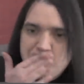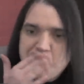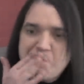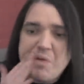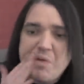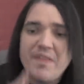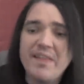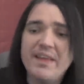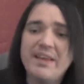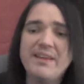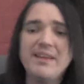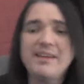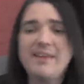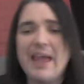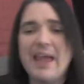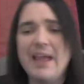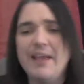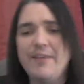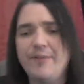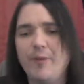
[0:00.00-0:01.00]
They
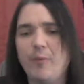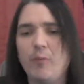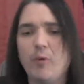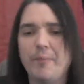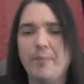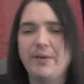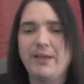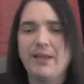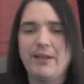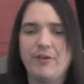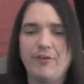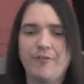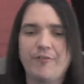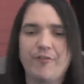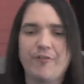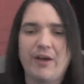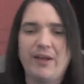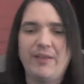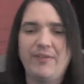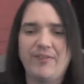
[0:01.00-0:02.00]
detained the woman and her
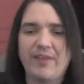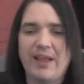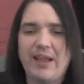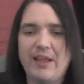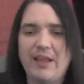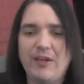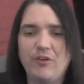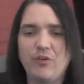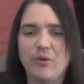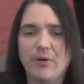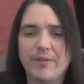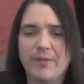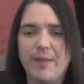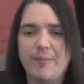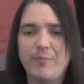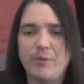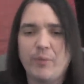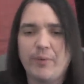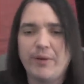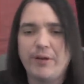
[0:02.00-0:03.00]
friends and took
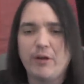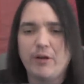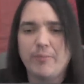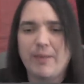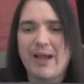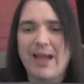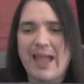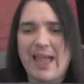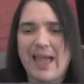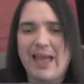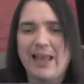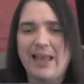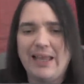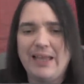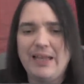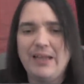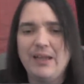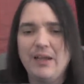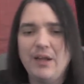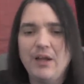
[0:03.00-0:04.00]
them to a nearby
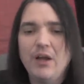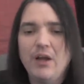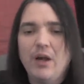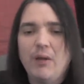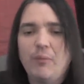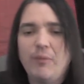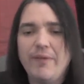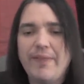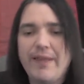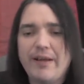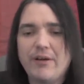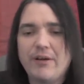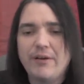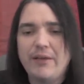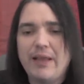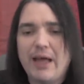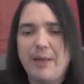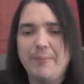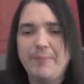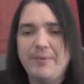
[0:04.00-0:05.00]
alley where they could
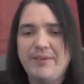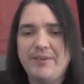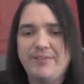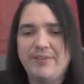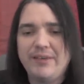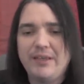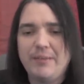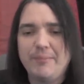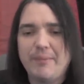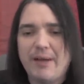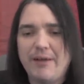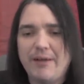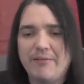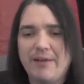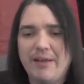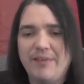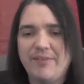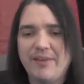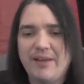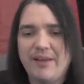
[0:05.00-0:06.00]
not be seen by
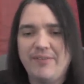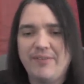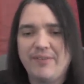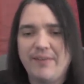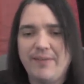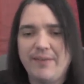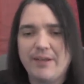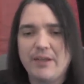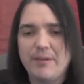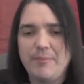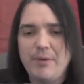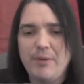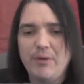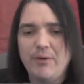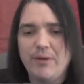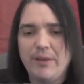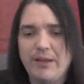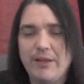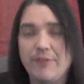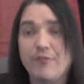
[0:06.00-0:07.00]
residents in the
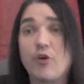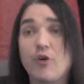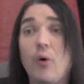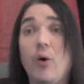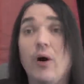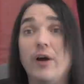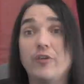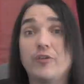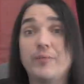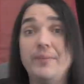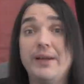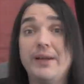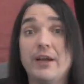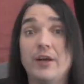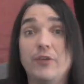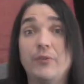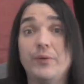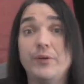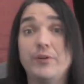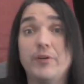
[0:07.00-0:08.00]
community. Of course,
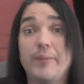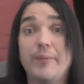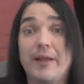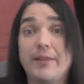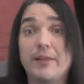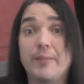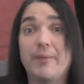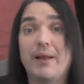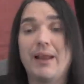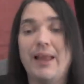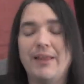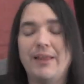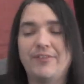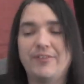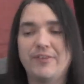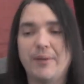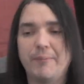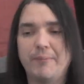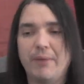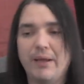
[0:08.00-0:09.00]
because when you're about to
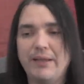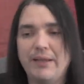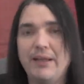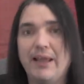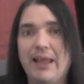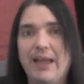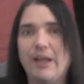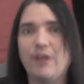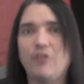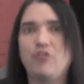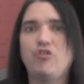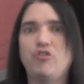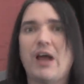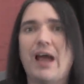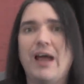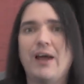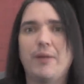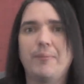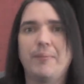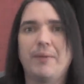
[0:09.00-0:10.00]
molest somebody like a
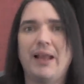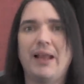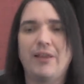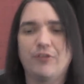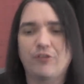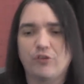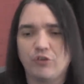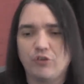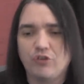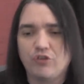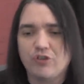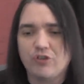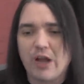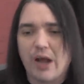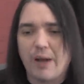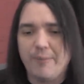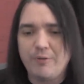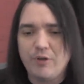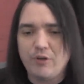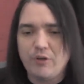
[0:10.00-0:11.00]
child molester
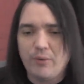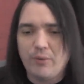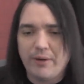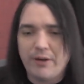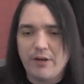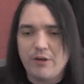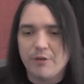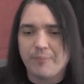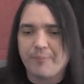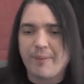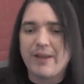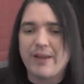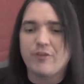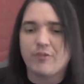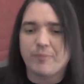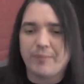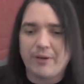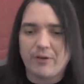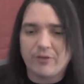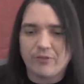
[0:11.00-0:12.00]
scum, you do it in your
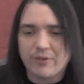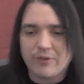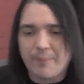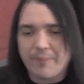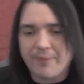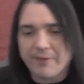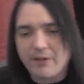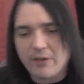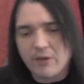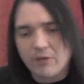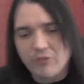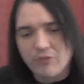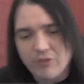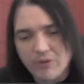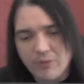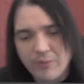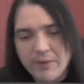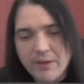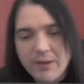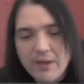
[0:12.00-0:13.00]
basement or something, don't
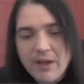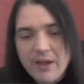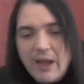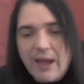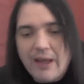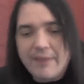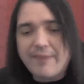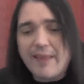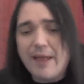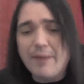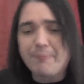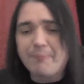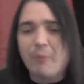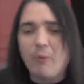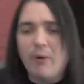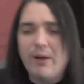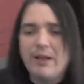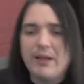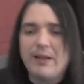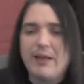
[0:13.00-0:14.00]
you? At that
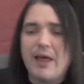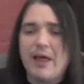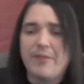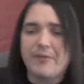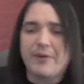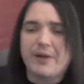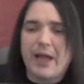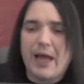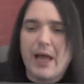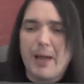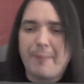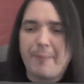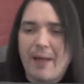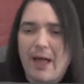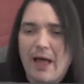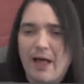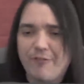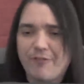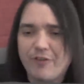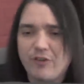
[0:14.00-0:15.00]
point, another cop,
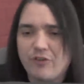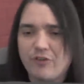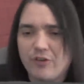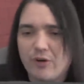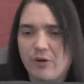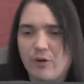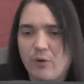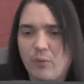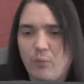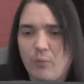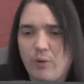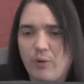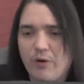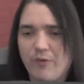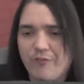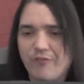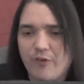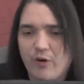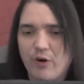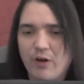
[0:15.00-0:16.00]
Officer
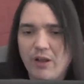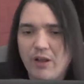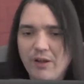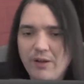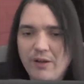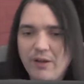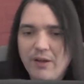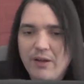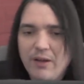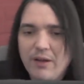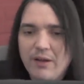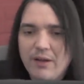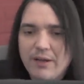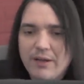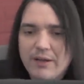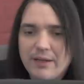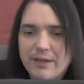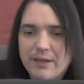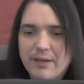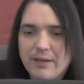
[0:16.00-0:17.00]
Werfel,
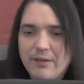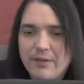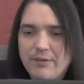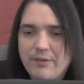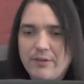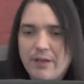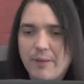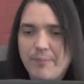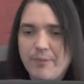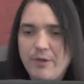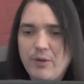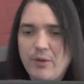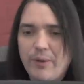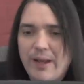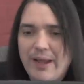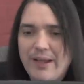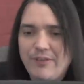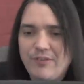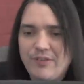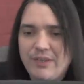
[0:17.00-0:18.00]

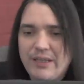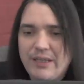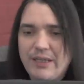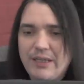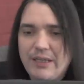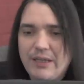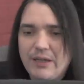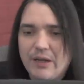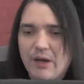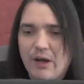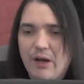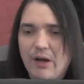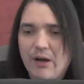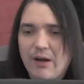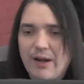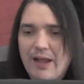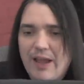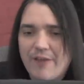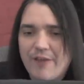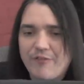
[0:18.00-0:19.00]

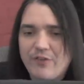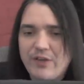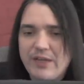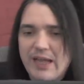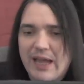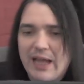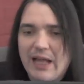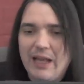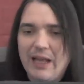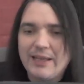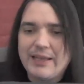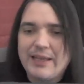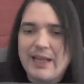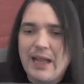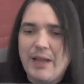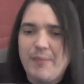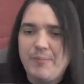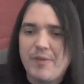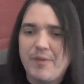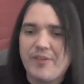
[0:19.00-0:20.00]
W-H-E-R-F-E-L,
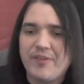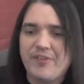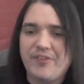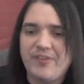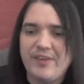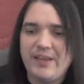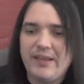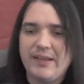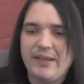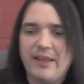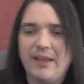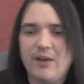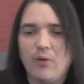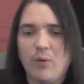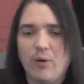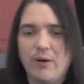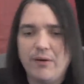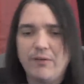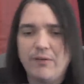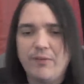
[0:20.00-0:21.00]
came to the scene and
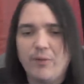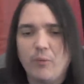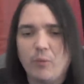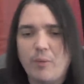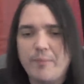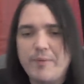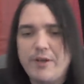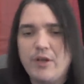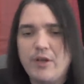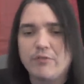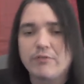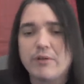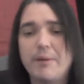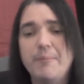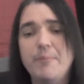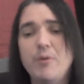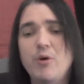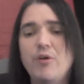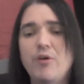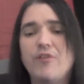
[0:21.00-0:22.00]
ordered the woman to
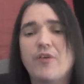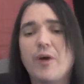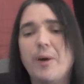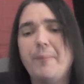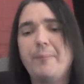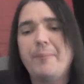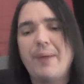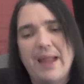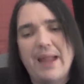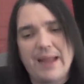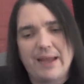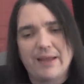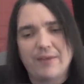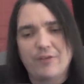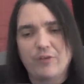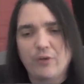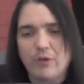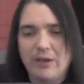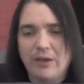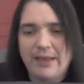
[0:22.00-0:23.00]
remove her
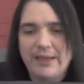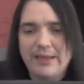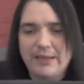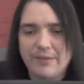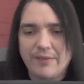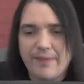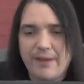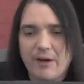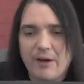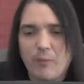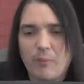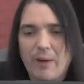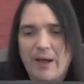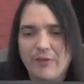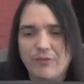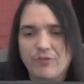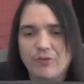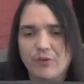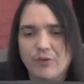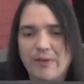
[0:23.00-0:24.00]
pants, link there,
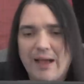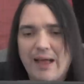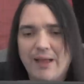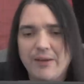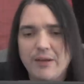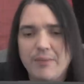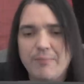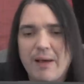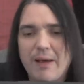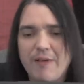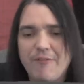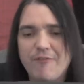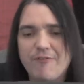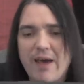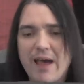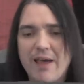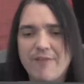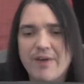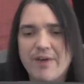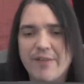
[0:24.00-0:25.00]
while surrounded by
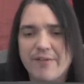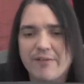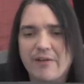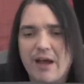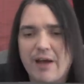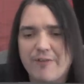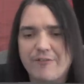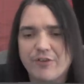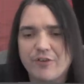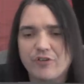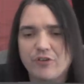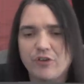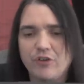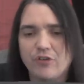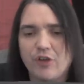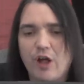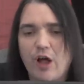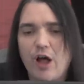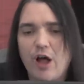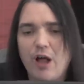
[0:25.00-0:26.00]
five other
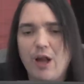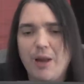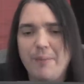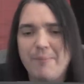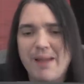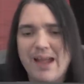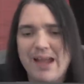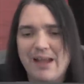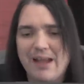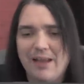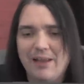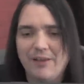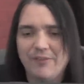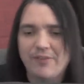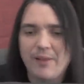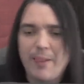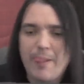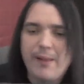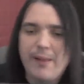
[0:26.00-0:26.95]
officers, all males.